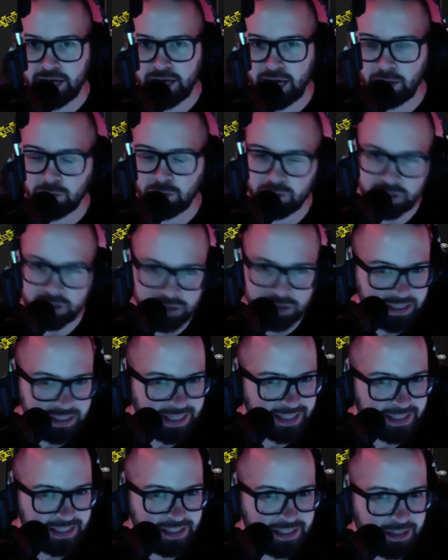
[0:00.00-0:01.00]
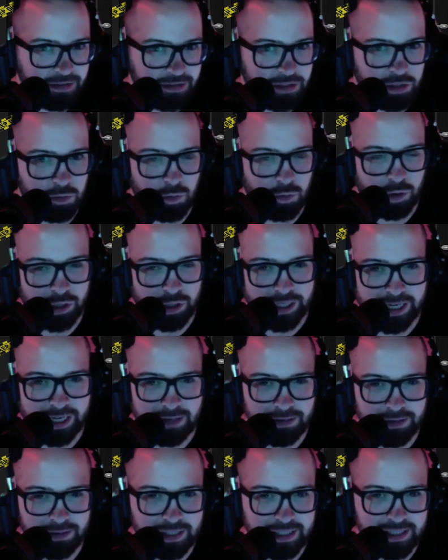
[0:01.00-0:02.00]
I wouldn't necessarily work
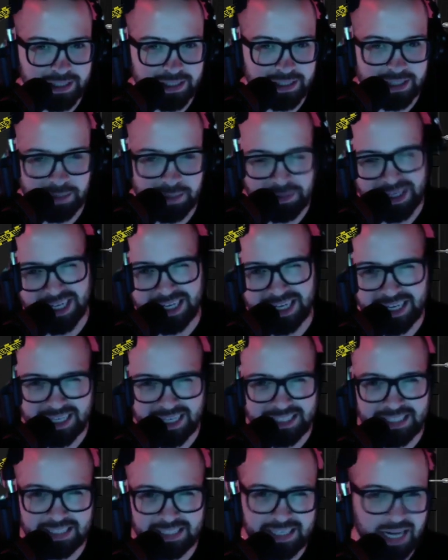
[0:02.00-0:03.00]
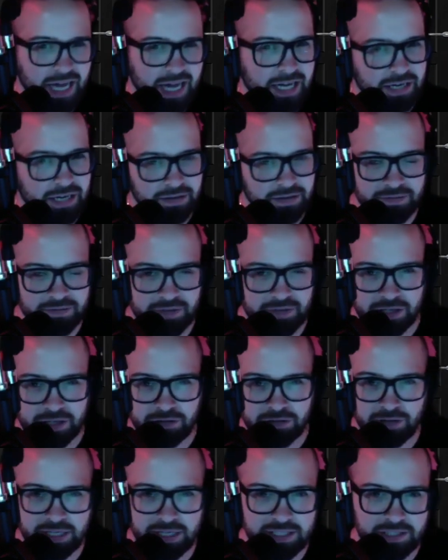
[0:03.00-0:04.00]
out to this. I mean, I guess it's kind of
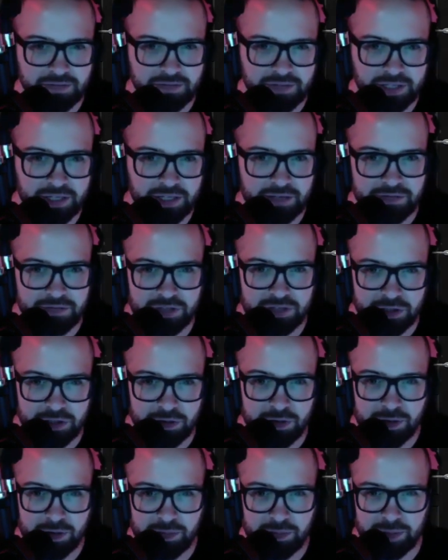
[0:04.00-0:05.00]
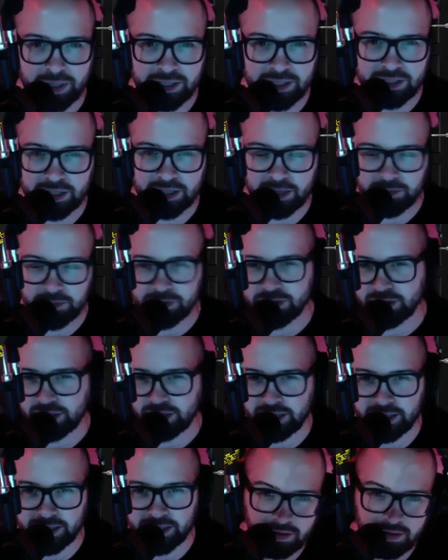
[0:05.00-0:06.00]
aggressive enough to do it, but it's almost
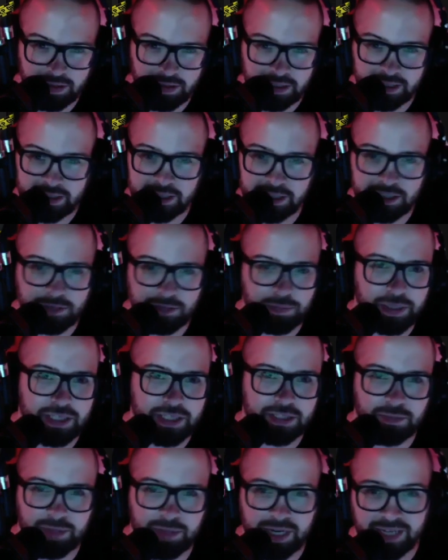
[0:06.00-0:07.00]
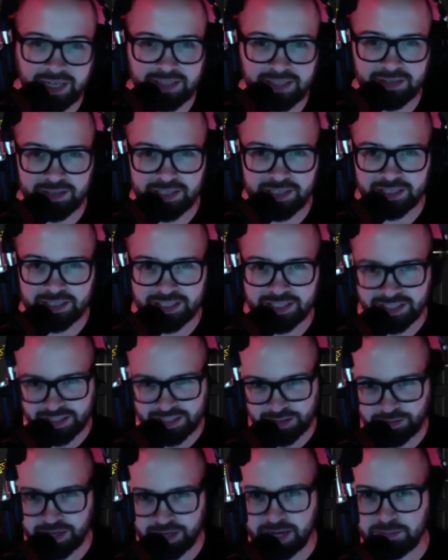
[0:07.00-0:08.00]
like the anticipation behind the lyrics is
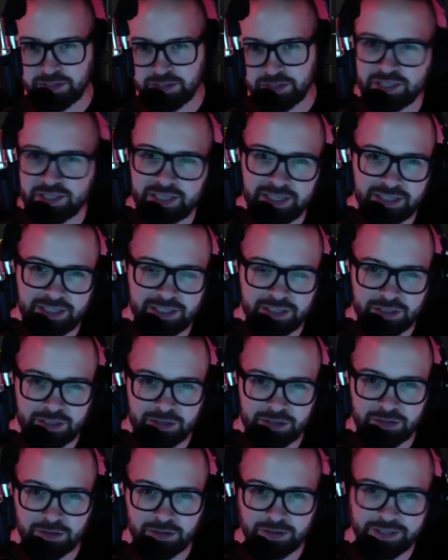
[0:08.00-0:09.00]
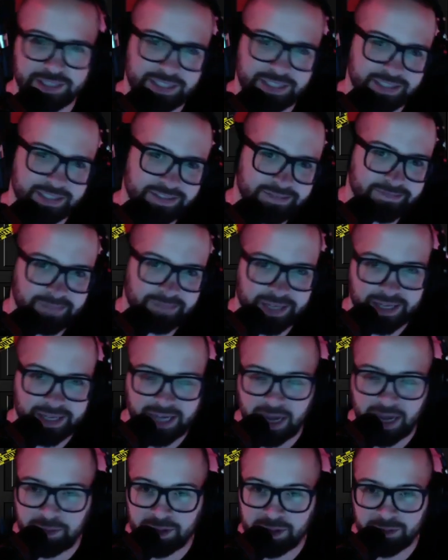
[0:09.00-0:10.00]
to grab your attention so you listen.
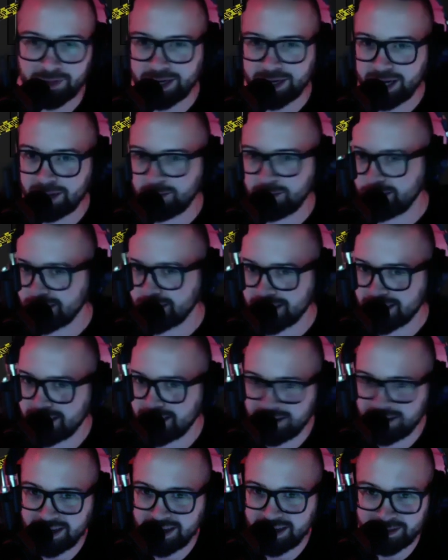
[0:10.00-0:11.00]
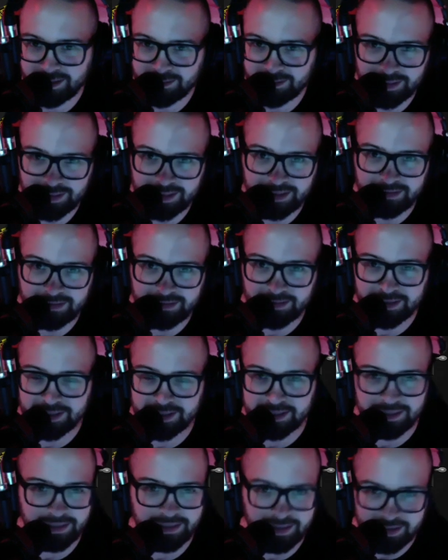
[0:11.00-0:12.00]
I mean, when I'm working out, I don't really
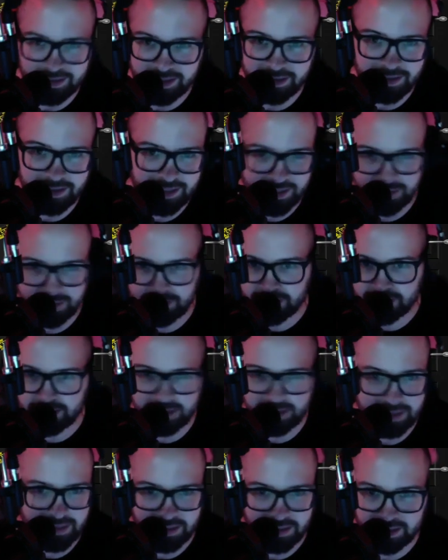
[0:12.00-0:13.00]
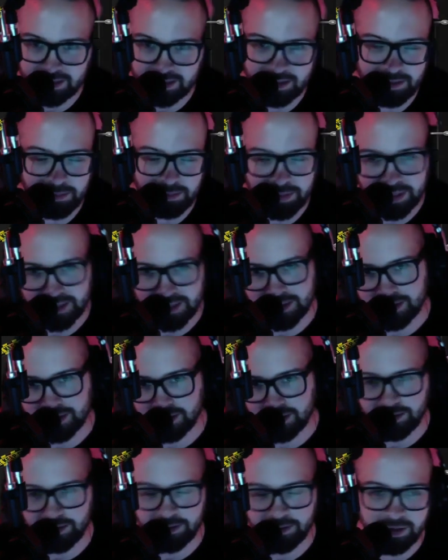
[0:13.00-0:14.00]
listen to lyrics. I'm just listening to the beat.
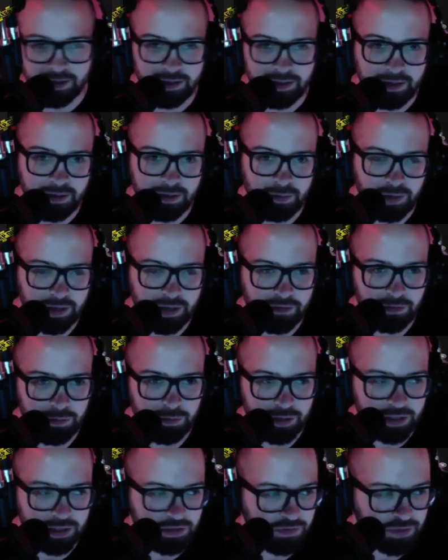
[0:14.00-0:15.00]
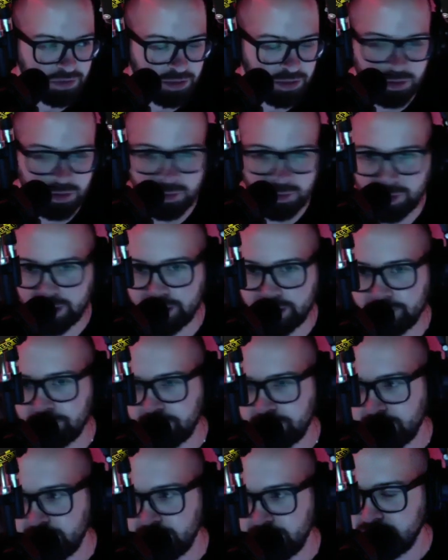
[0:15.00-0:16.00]
So whatever works for you. But
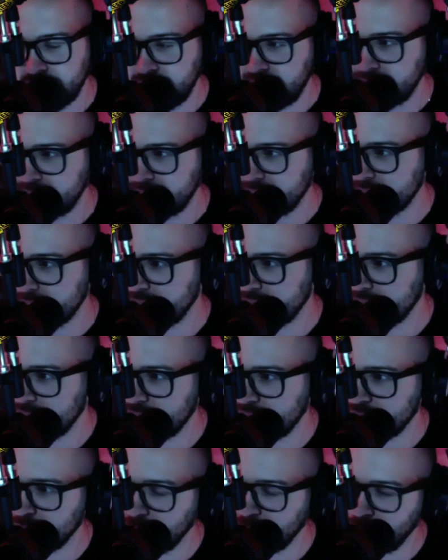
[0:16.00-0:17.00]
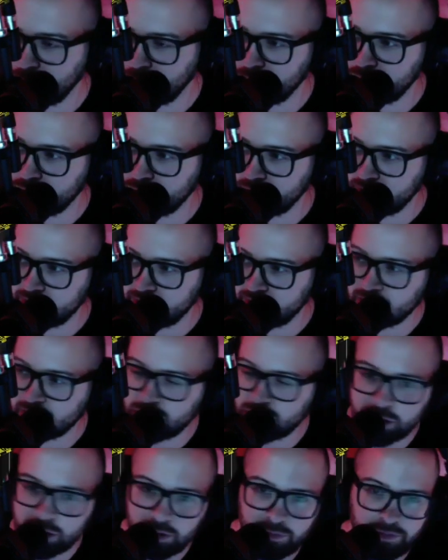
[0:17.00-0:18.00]
I guess this is more for like a
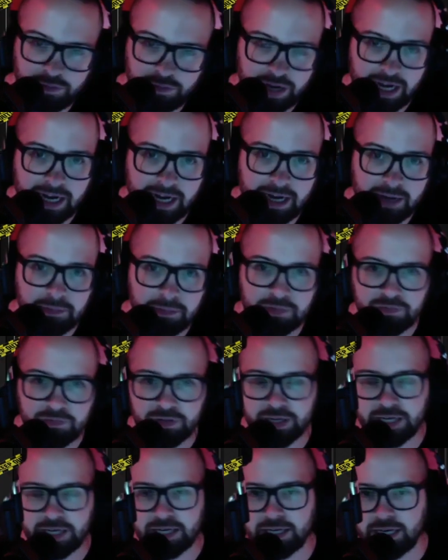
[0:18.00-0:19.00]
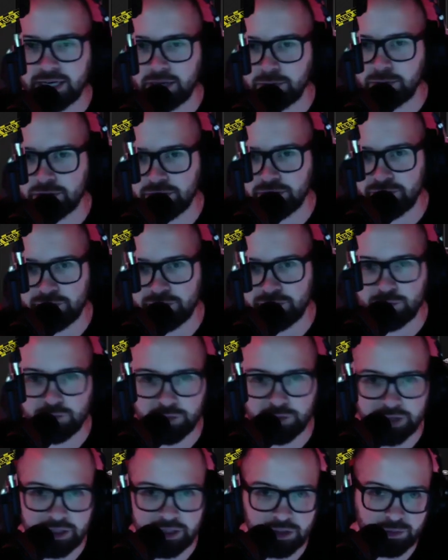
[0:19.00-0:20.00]
chill vibe. If you're hanging out with a few
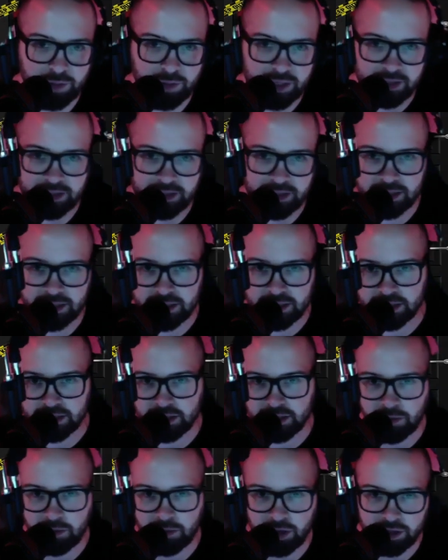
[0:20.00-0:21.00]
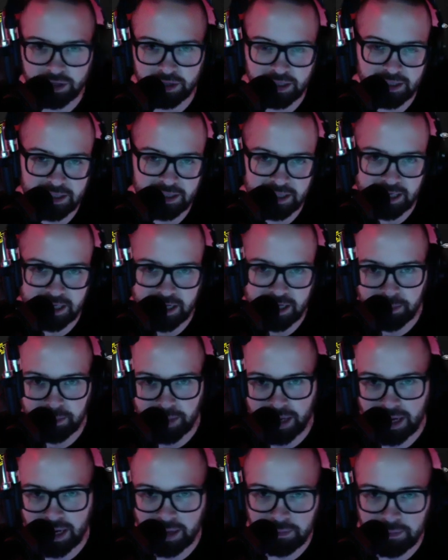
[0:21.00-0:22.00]
friends, want to listen to some authentic
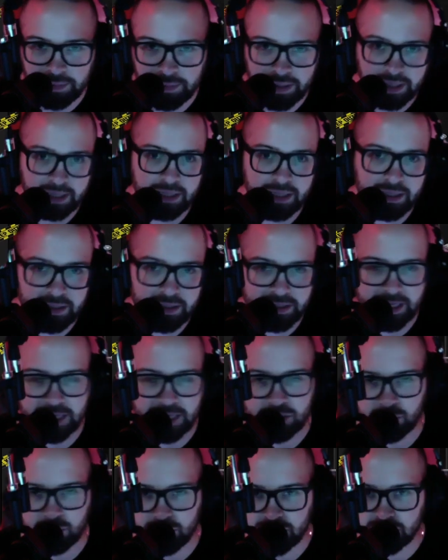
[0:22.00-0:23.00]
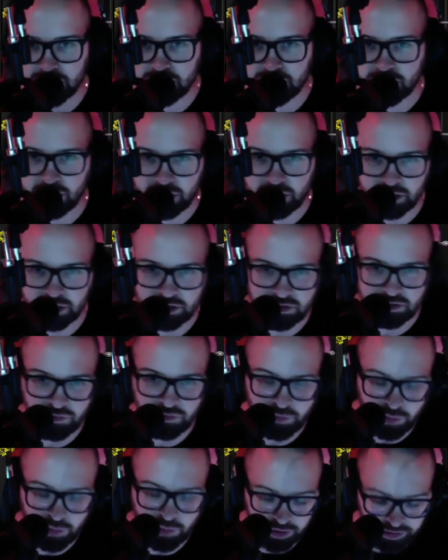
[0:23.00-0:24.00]
hip hop, that's what this song is
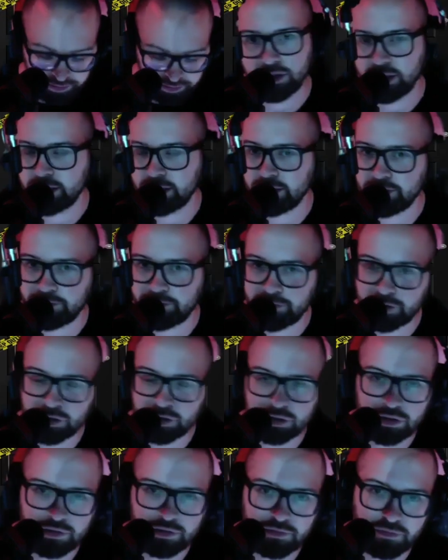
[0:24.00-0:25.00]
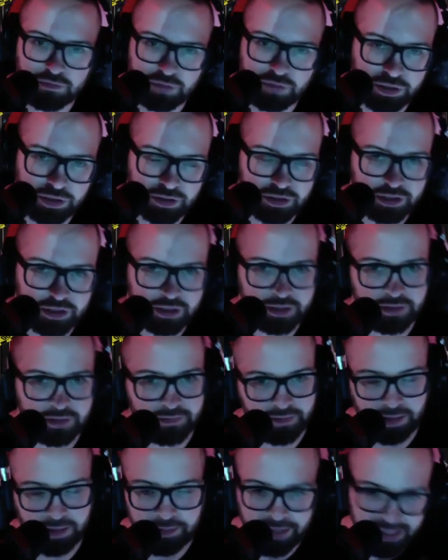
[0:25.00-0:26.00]
for. In the first verse,
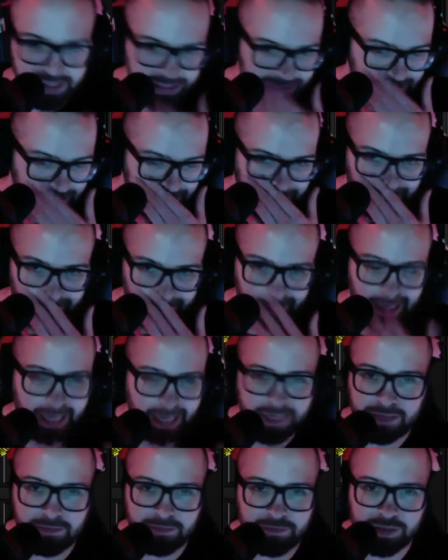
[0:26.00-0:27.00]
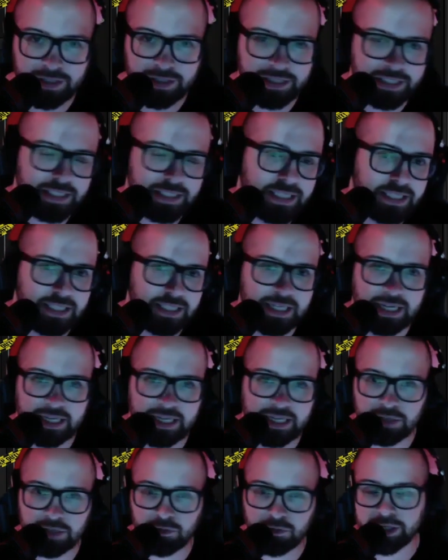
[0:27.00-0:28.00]
I mean, I didn't really stick to
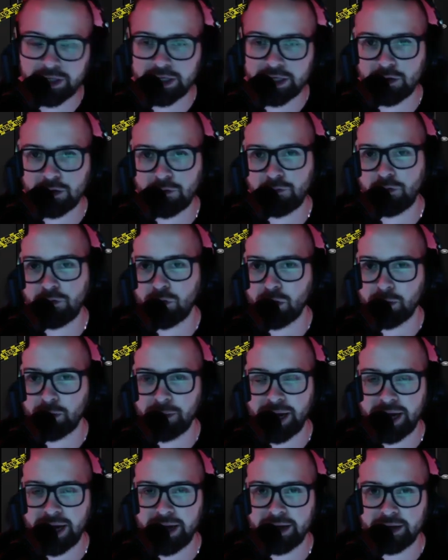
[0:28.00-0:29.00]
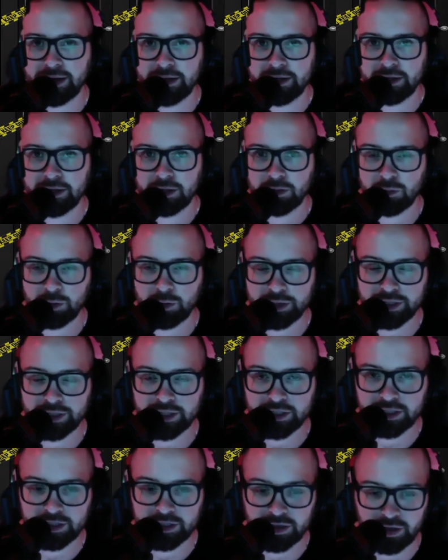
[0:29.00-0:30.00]
any radio format with
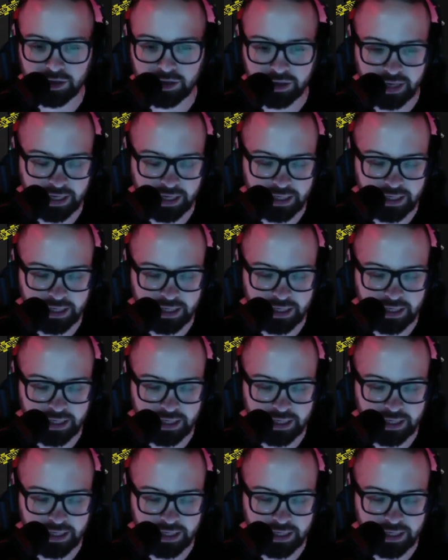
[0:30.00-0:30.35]
this song.